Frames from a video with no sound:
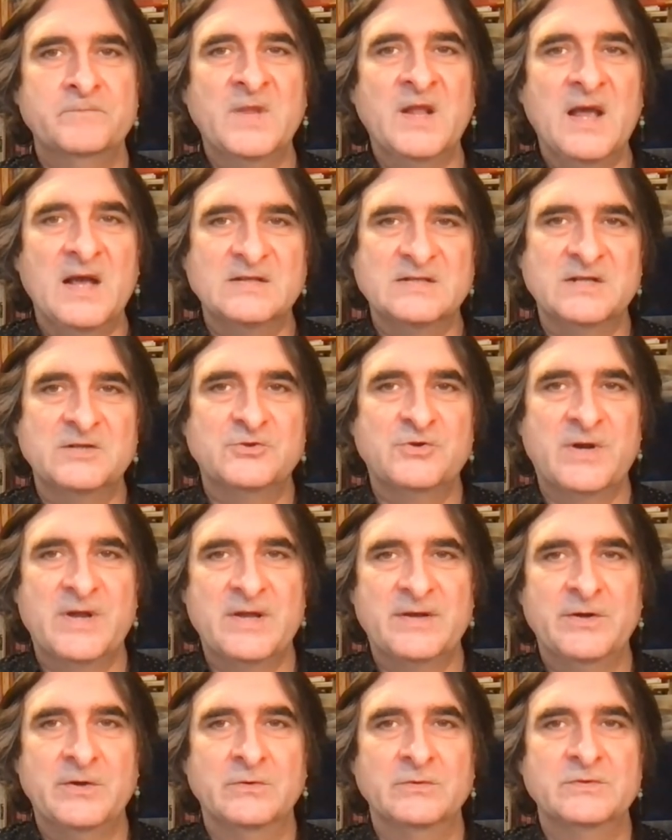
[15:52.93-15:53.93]
As Andrea
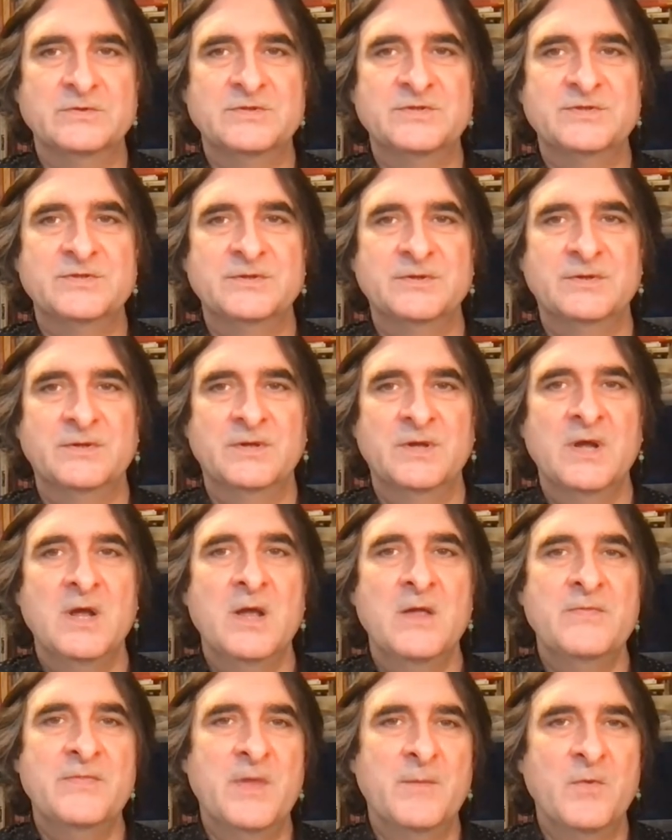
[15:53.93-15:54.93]
notes,
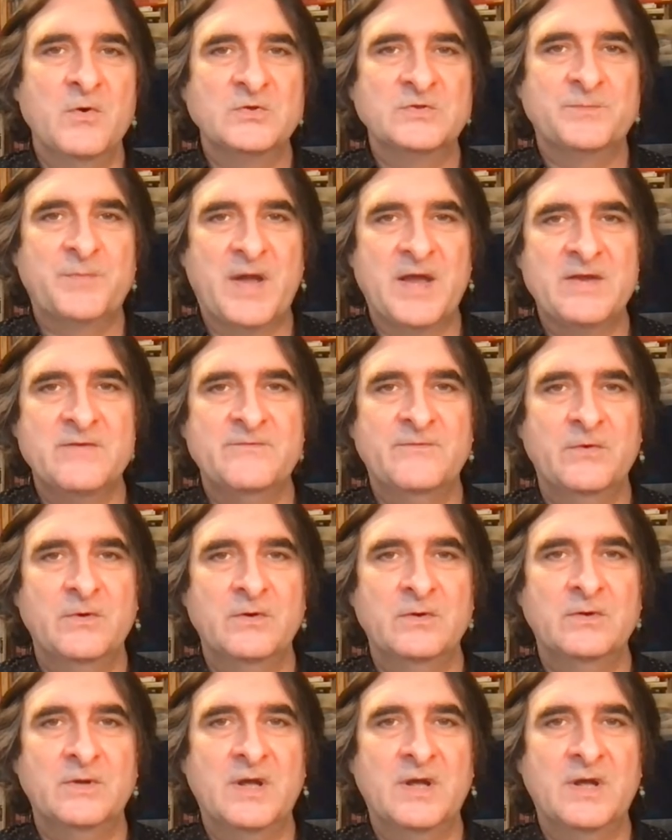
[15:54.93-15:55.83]
the most painful